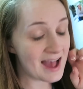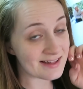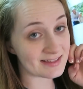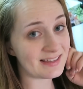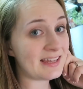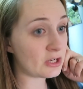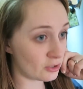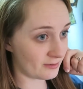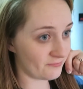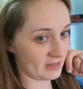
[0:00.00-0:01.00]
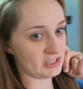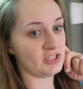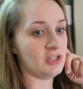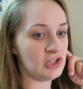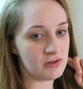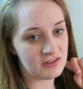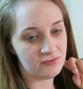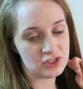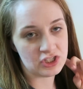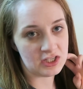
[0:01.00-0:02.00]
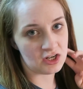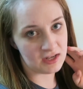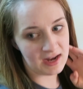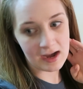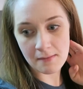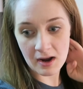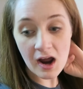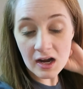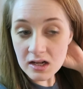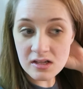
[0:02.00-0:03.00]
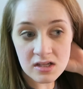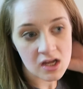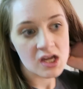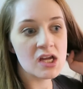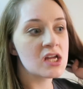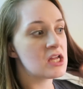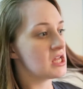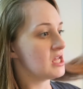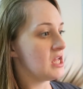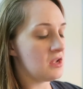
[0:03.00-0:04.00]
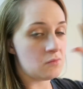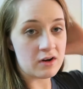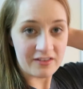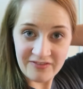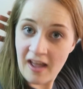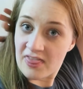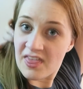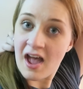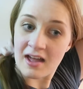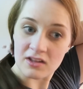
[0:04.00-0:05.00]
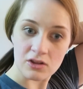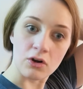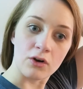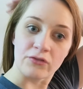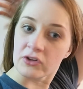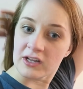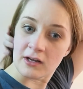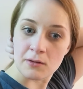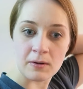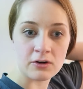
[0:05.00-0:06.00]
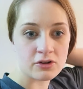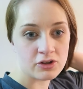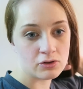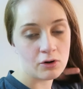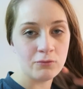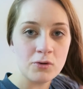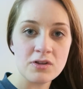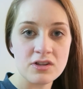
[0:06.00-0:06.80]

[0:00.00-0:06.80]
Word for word: He has an ear infection, so he's officially on antibiotics. And we are fighting that, so hopefully he gets better soon. Hopefully